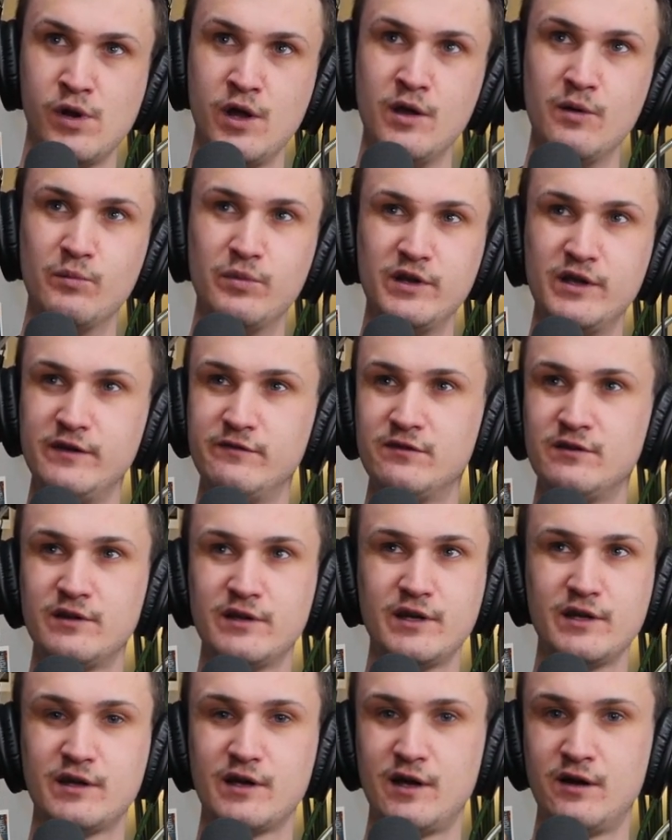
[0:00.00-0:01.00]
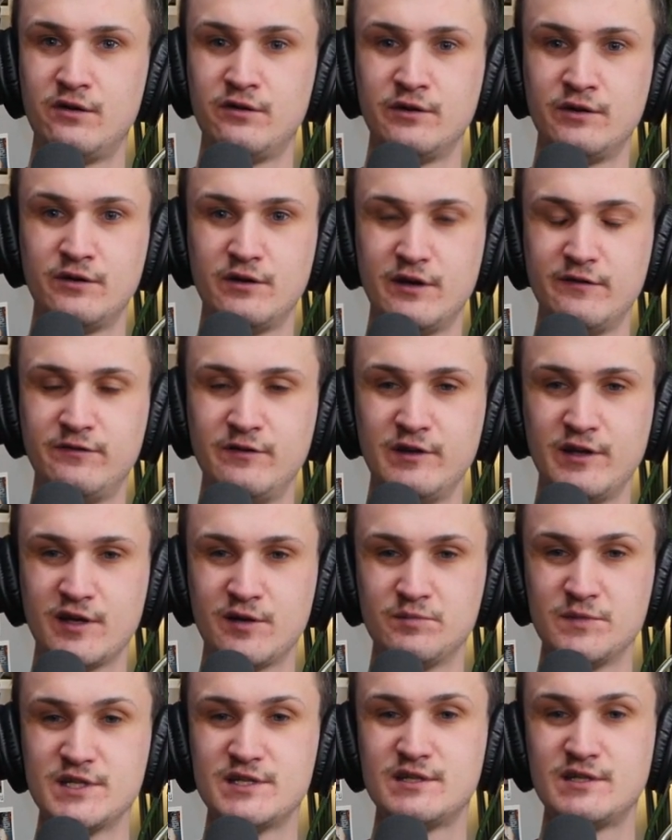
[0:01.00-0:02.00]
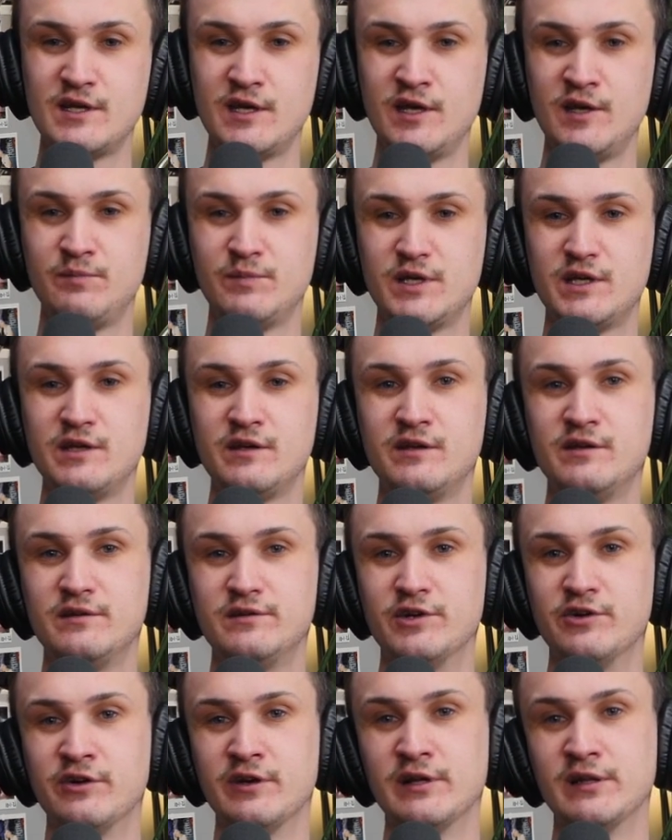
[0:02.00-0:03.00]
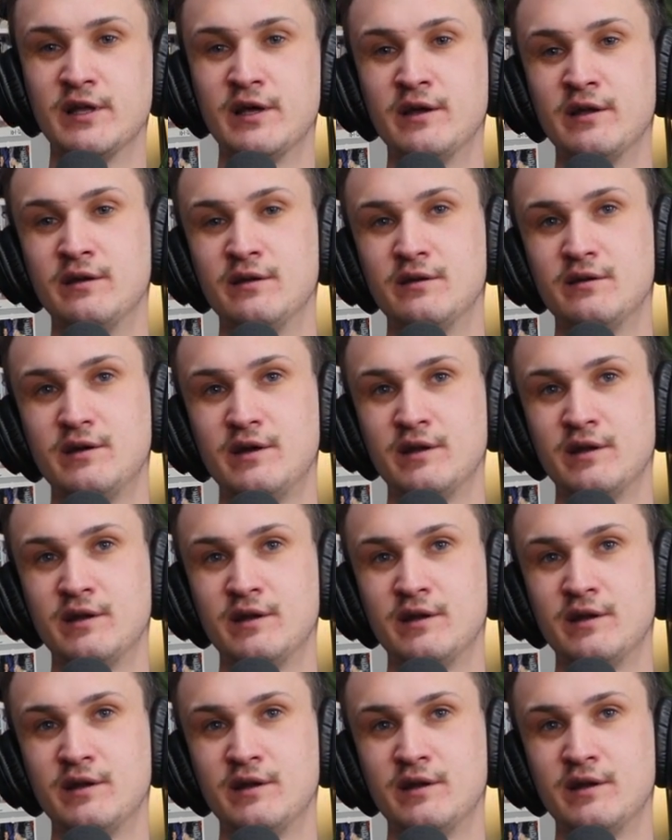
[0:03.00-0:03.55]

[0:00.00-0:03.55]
But even like I don't know, I feel like I'm the same kid during then, and